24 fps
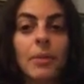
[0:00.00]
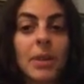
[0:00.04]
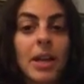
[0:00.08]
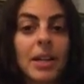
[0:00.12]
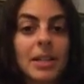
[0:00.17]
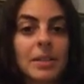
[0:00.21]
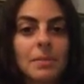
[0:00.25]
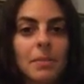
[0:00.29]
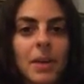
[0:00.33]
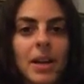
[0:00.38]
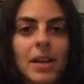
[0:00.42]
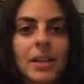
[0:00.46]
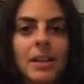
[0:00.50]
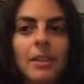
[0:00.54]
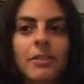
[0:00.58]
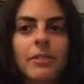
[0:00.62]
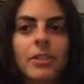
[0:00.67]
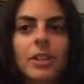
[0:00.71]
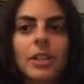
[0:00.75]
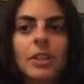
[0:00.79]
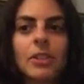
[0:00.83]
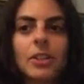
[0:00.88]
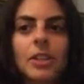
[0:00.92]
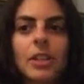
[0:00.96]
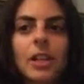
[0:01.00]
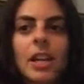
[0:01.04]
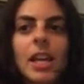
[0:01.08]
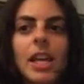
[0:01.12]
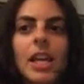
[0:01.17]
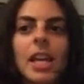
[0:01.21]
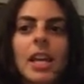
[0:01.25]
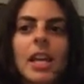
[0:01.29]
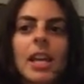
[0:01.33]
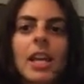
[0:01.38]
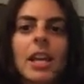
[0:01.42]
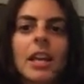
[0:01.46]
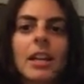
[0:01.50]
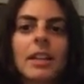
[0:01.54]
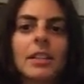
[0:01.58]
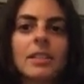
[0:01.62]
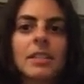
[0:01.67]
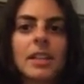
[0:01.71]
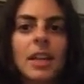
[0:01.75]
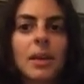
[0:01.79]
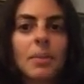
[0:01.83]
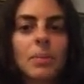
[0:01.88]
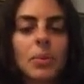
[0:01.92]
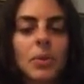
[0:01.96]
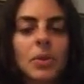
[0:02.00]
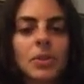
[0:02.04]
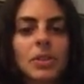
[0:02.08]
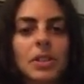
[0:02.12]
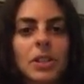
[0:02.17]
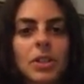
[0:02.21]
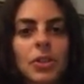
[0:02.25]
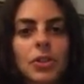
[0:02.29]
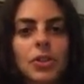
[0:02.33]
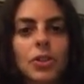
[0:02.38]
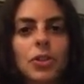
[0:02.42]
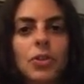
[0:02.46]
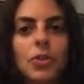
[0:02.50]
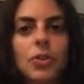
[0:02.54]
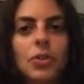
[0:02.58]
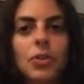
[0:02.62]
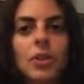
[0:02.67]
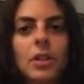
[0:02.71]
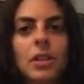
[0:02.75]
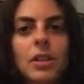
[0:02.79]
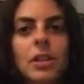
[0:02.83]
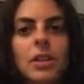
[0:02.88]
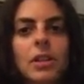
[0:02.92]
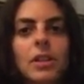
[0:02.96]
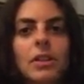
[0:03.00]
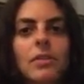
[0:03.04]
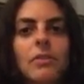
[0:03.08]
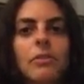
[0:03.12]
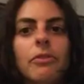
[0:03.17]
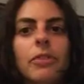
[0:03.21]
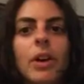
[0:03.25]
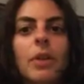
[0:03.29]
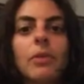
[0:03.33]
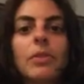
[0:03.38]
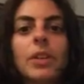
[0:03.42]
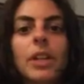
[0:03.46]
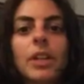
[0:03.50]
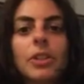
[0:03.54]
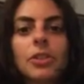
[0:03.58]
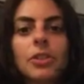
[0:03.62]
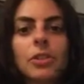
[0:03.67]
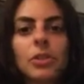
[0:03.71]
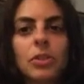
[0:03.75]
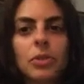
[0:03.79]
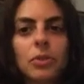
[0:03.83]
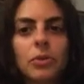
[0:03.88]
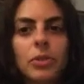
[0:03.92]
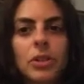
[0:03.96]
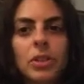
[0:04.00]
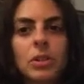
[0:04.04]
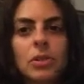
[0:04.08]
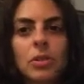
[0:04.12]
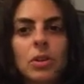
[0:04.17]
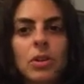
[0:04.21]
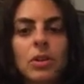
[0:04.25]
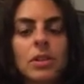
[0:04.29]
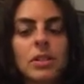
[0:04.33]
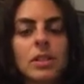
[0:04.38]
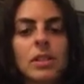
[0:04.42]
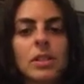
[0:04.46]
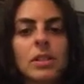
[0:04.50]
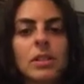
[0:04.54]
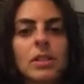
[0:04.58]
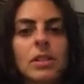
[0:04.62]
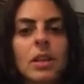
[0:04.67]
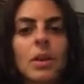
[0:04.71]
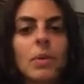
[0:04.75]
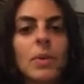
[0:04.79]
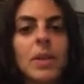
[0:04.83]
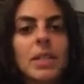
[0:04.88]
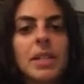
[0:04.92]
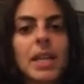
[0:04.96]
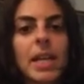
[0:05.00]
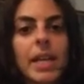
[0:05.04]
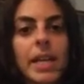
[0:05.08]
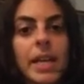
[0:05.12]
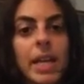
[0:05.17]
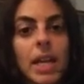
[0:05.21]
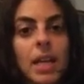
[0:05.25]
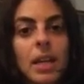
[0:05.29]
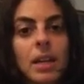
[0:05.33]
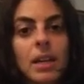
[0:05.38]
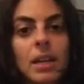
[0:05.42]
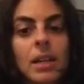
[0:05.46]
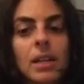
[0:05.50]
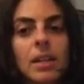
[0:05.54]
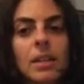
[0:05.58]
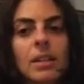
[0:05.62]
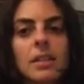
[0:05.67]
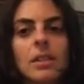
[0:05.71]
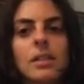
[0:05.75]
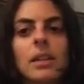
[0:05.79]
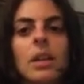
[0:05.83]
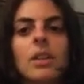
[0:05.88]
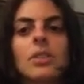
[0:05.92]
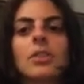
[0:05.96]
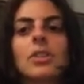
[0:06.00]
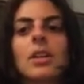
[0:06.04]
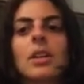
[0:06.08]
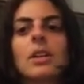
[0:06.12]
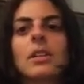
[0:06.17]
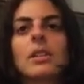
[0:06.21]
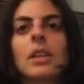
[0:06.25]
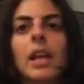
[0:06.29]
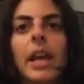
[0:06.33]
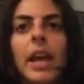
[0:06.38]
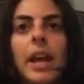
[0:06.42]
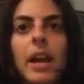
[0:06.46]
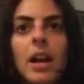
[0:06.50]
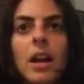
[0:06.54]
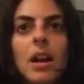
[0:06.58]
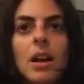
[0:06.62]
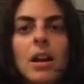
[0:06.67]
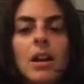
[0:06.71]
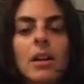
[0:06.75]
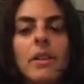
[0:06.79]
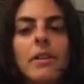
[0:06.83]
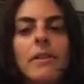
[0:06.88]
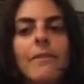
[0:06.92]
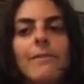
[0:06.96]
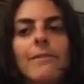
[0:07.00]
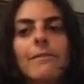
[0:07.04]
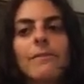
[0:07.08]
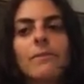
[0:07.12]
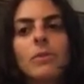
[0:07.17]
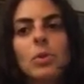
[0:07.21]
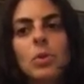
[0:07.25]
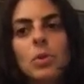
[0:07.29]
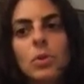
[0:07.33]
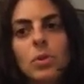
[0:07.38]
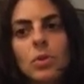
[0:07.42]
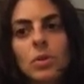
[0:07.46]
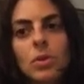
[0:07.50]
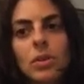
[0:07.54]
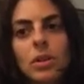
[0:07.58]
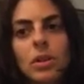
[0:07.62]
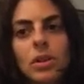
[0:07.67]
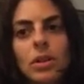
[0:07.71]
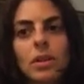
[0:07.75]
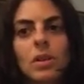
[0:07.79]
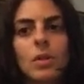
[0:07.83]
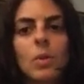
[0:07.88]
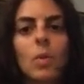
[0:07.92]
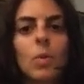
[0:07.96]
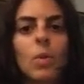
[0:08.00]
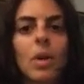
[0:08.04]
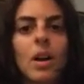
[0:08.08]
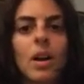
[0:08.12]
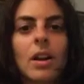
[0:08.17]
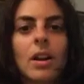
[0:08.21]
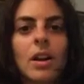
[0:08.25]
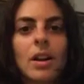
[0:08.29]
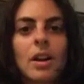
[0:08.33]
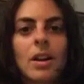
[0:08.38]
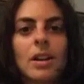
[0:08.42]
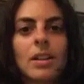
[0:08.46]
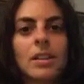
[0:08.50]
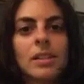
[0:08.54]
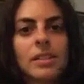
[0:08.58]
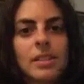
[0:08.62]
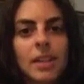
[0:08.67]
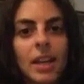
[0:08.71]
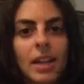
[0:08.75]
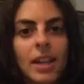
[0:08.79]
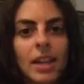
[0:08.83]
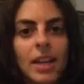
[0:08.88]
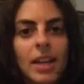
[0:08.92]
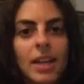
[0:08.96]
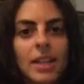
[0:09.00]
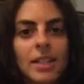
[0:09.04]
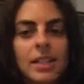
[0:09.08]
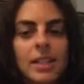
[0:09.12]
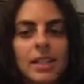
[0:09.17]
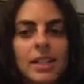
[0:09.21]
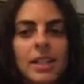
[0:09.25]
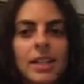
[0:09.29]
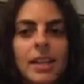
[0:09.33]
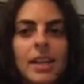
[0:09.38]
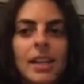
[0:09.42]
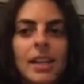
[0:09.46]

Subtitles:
That's my definition. Examples include foundational resources that we take in, such as air, food, water, sunlight,